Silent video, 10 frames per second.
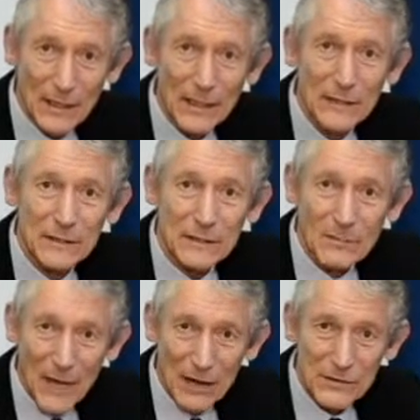In
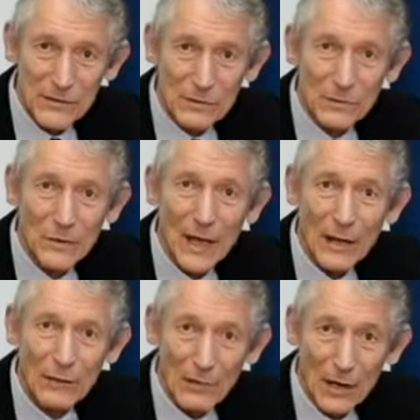comparison with
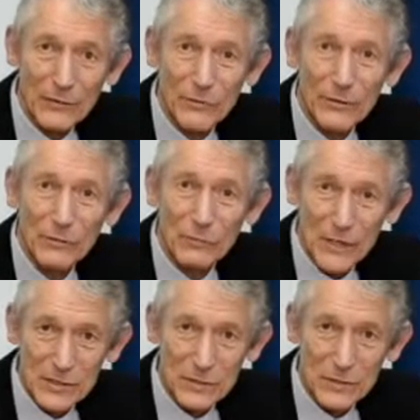our growth in the
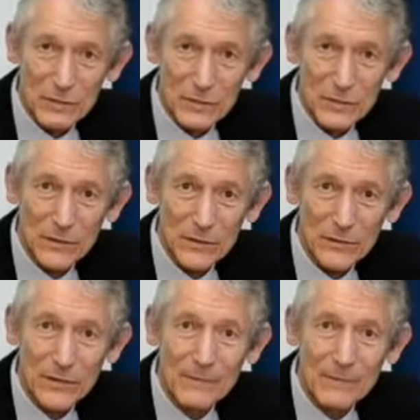rest of the world,